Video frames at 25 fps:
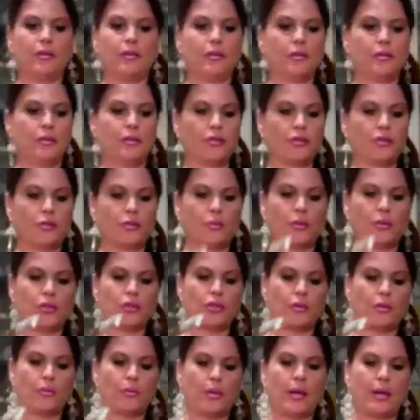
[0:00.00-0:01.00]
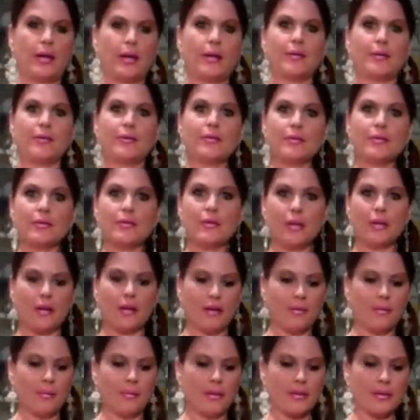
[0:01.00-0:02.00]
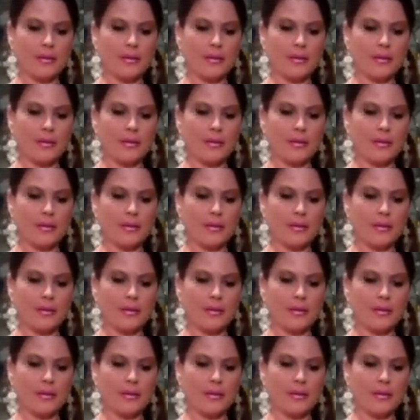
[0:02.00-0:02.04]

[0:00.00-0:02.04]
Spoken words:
Swish it around so they all mix